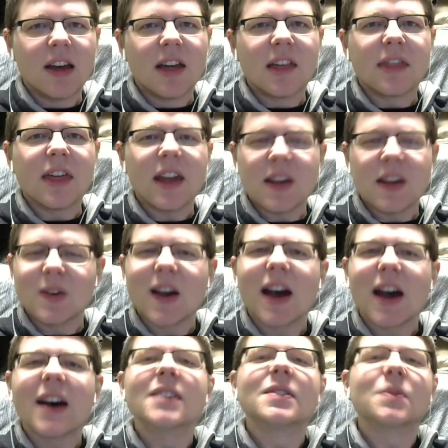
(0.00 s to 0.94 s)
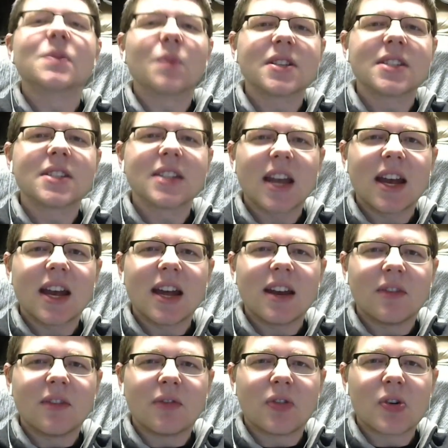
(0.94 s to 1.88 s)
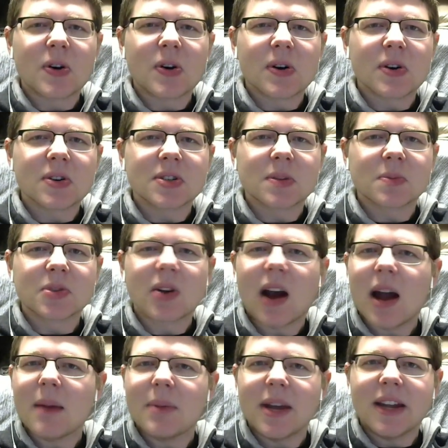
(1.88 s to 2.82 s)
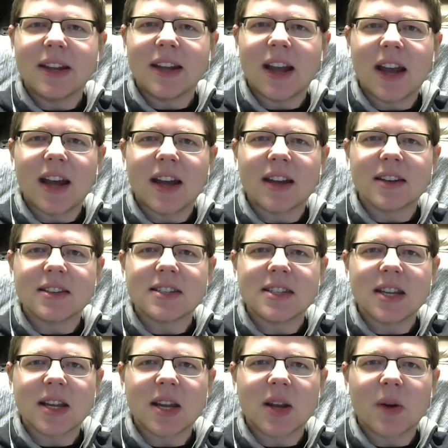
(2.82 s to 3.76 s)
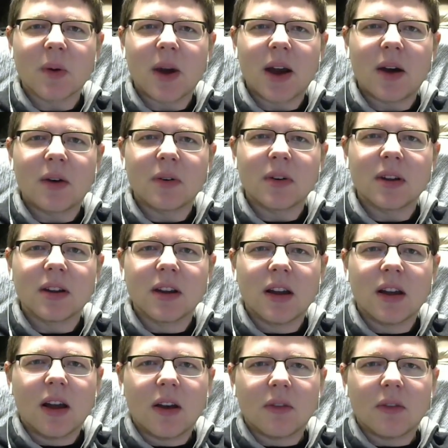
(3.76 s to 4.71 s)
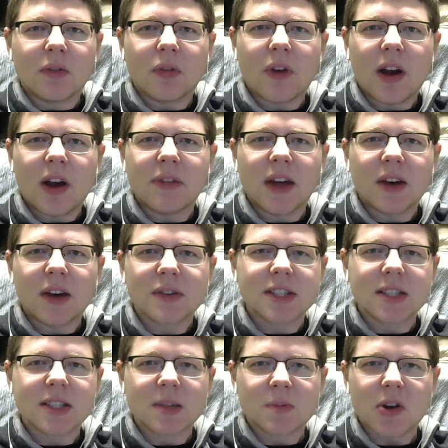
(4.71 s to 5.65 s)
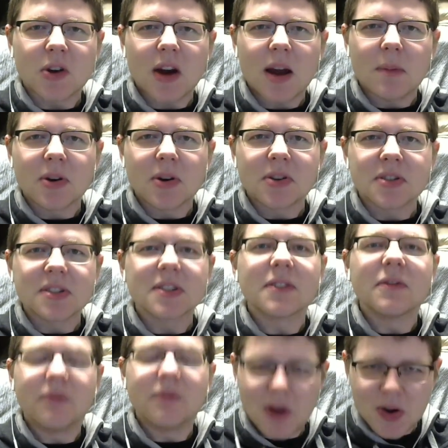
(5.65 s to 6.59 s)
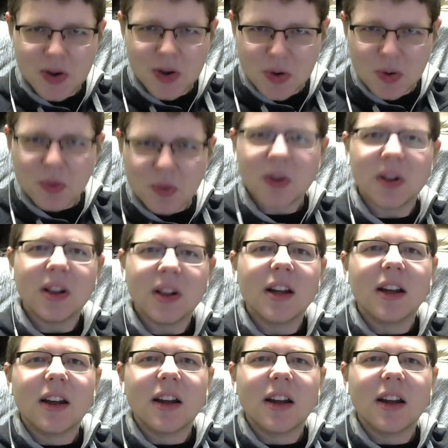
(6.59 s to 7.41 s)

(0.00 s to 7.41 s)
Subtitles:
Thank you guys once again for subscribing and sticking around for 5,000 subscribers. Very cool.